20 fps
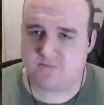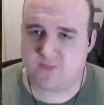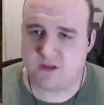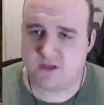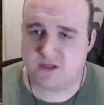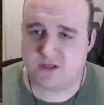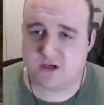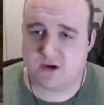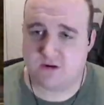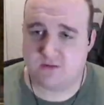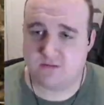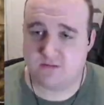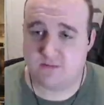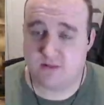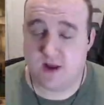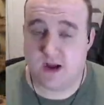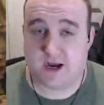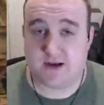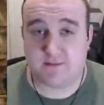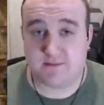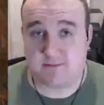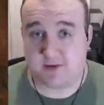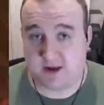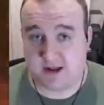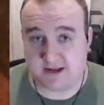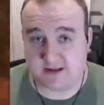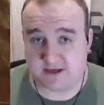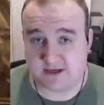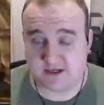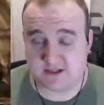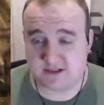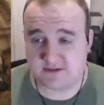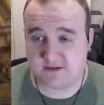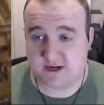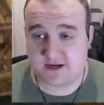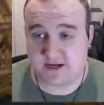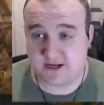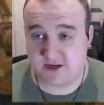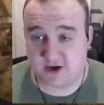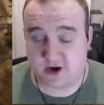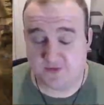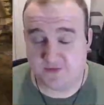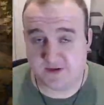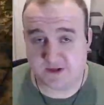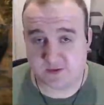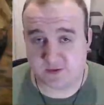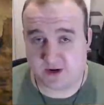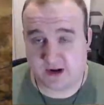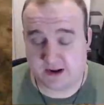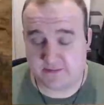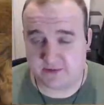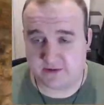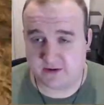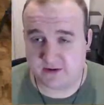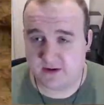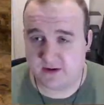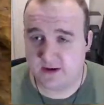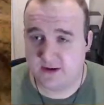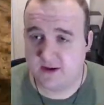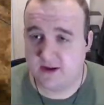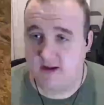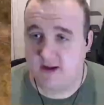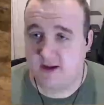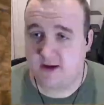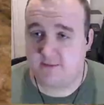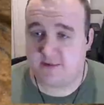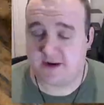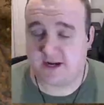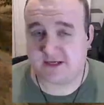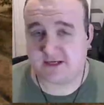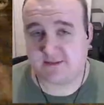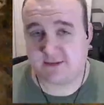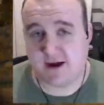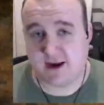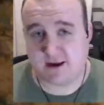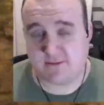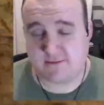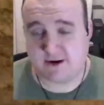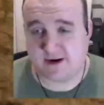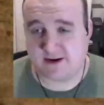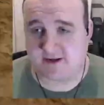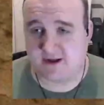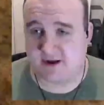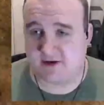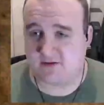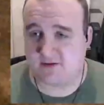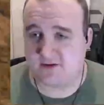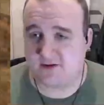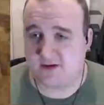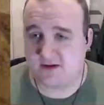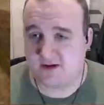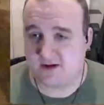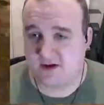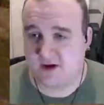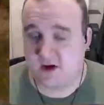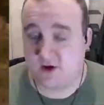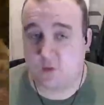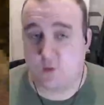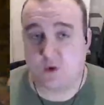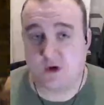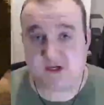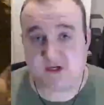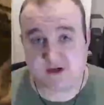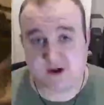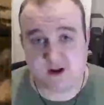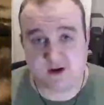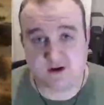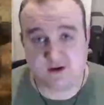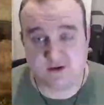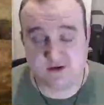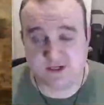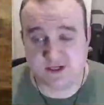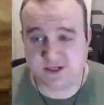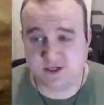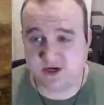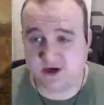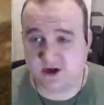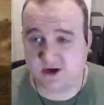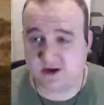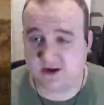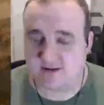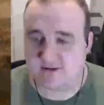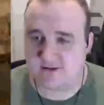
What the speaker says: So I didn't plan this. I didn't know this would happen. But as I'm heading back down, we start losing Charlie.